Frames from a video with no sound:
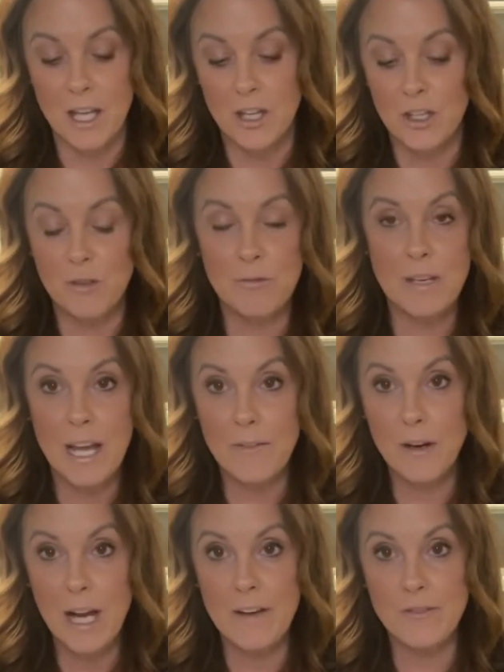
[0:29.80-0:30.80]
You
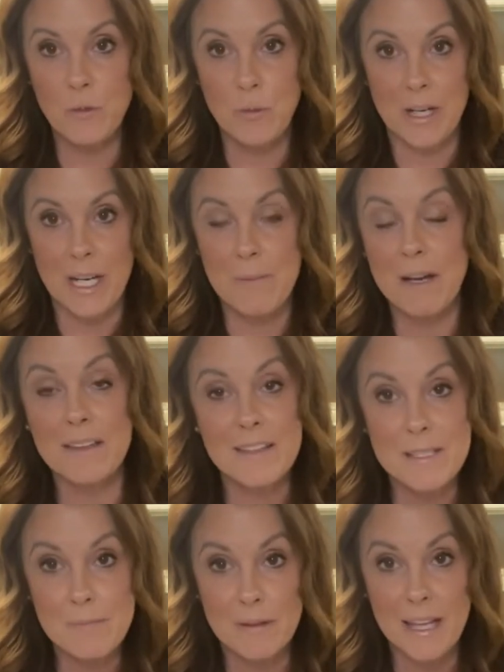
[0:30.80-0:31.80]
never have to worry about
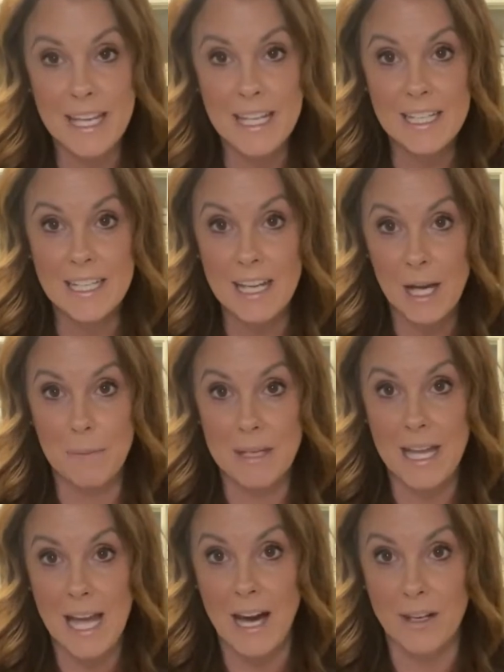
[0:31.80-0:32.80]
this blade
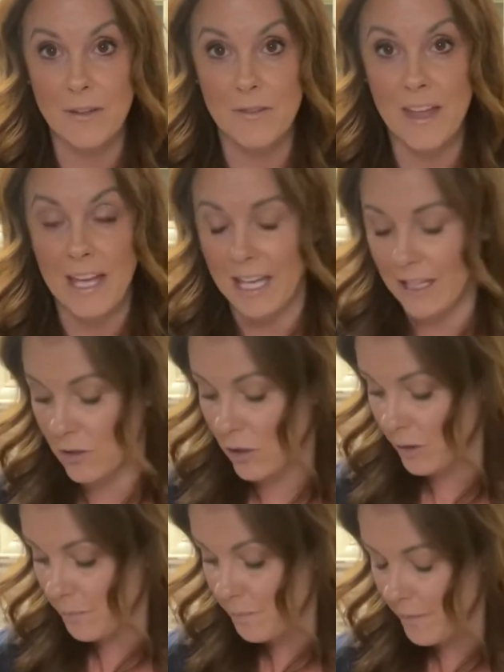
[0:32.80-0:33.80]
coming out of the handle.